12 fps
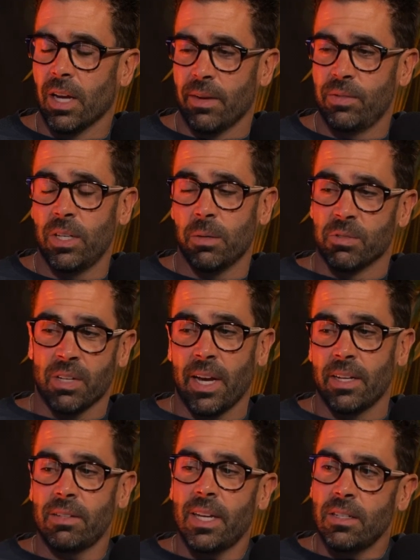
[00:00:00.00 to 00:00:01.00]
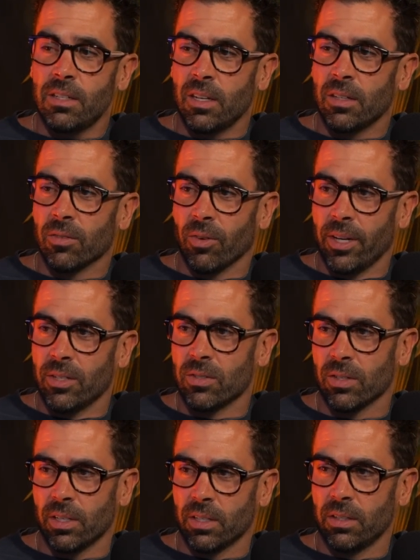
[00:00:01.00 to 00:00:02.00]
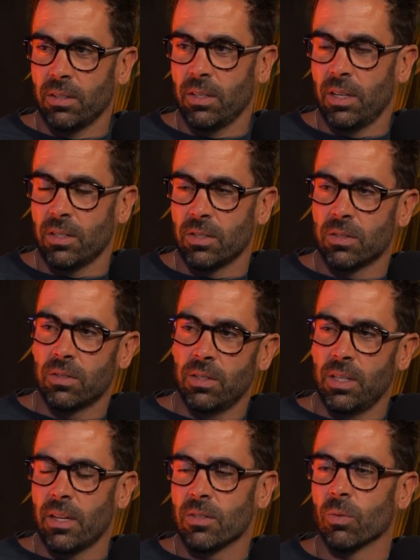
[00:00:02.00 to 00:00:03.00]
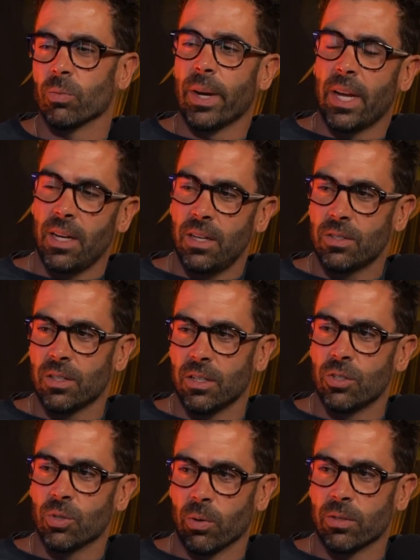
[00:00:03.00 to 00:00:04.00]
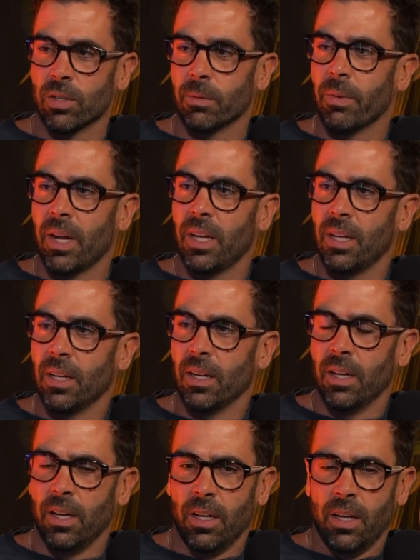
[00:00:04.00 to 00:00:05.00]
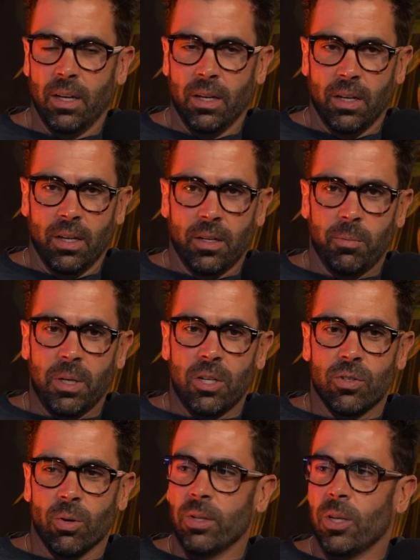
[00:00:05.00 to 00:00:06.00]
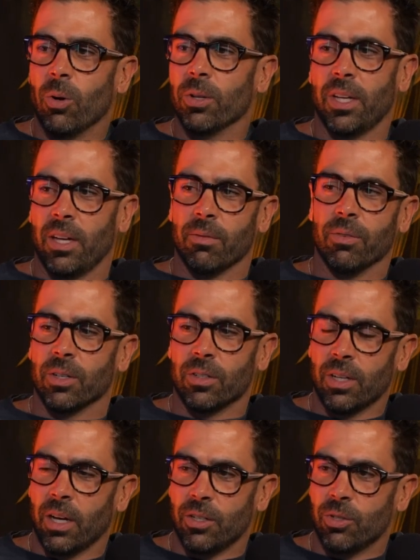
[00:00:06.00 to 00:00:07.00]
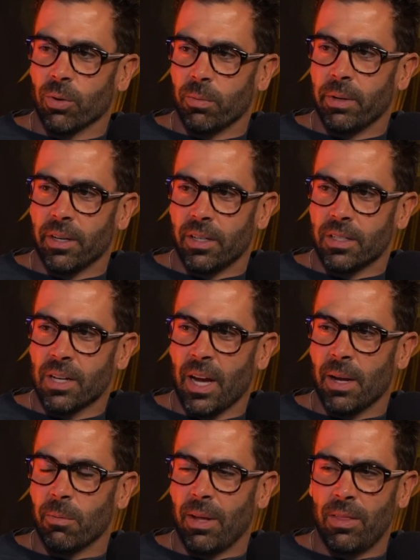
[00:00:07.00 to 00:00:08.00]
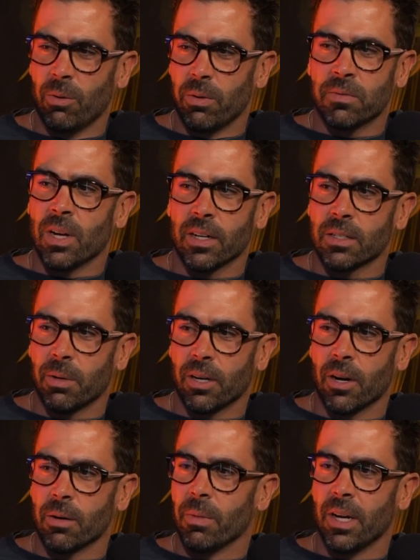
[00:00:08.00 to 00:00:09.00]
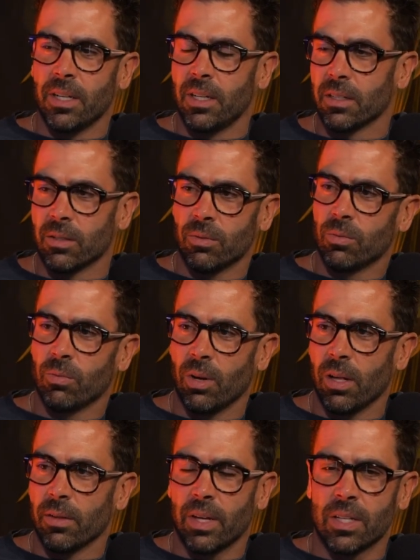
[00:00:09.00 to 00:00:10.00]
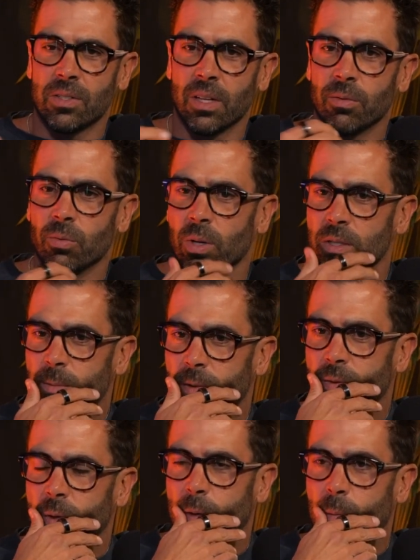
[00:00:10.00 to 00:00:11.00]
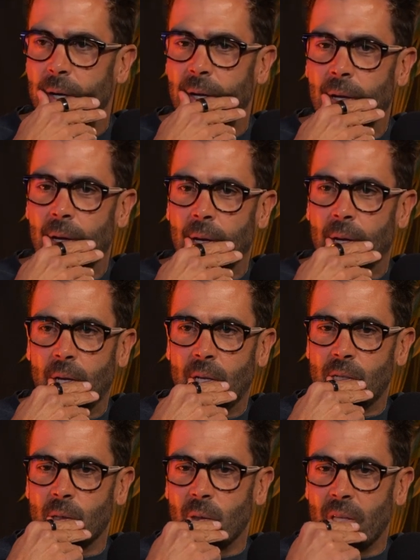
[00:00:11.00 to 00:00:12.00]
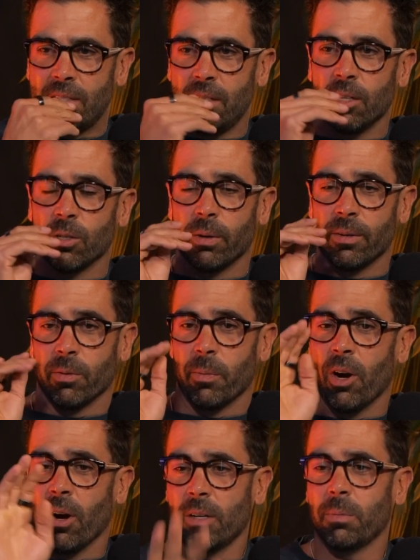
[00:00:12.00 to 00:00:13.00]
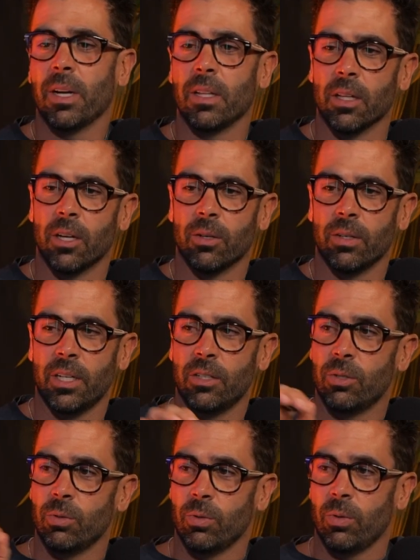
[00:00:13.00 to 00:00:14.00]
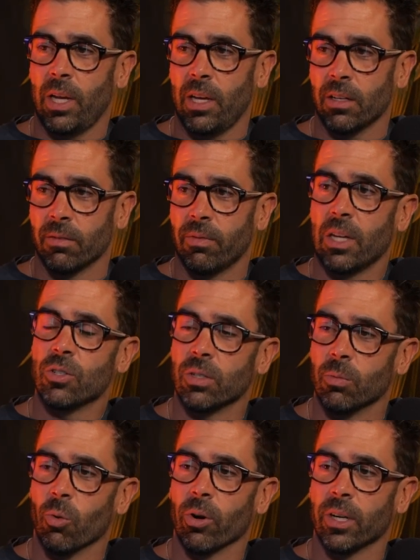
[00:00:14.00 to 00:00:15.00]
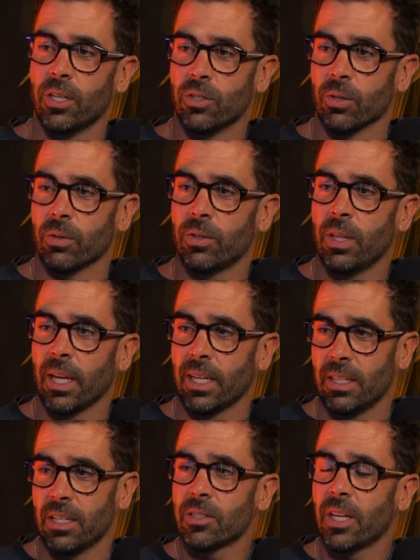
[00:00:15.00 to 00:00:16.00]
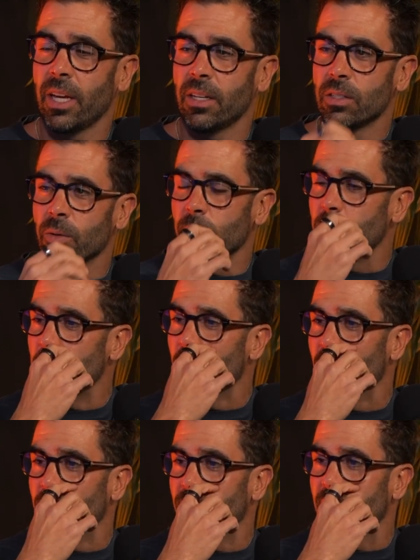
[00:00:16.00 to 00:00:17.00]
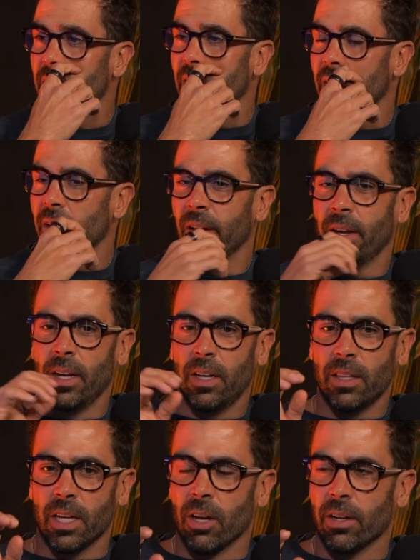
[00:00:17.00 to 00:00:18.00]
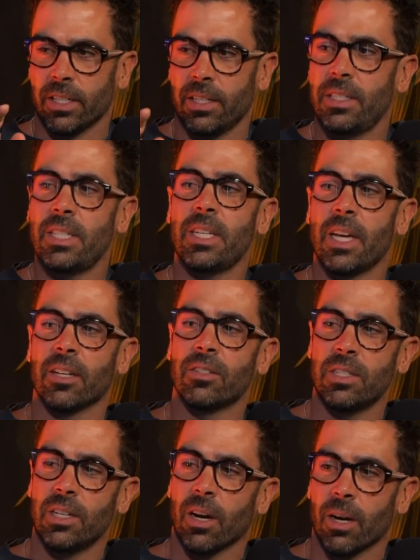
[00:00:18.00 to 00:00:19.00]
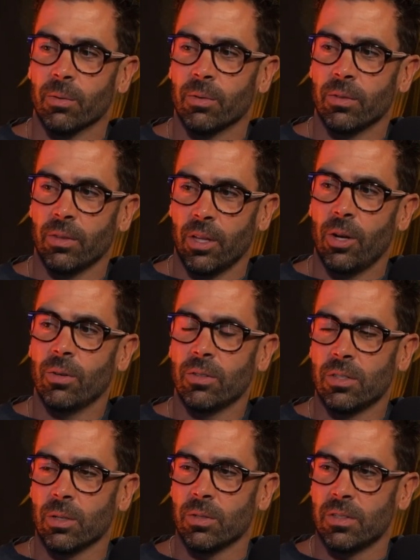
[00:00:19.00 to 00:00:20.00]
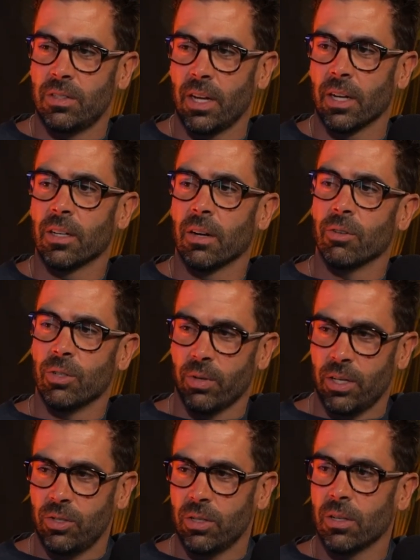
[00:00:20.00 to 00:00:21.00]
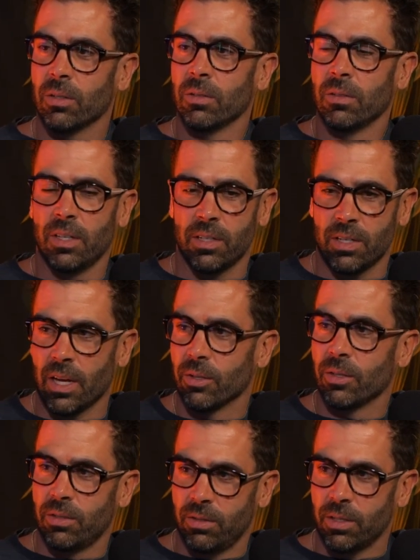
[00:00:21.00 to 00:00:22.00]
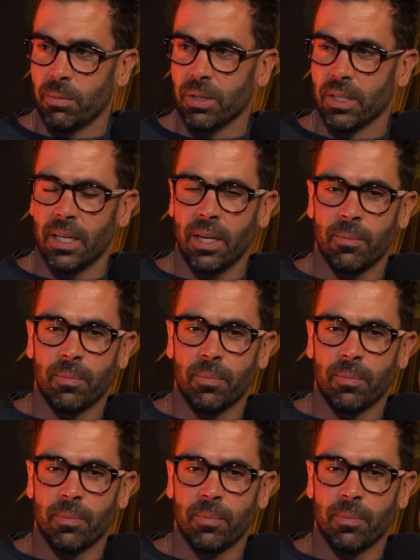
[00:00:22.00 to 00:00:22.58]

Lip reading: I've seen them as high as 18, right? So like that's a range in short-term money because you're only holding it for a short period of time. I think we've talked about hard money and all of that stuff once before, but so let's say you're going from a hard money loan into a conventional mortgage, or like in this case, it would be more of like they call it a DSCR loan. So it's debt coverage ratio is how they're building it.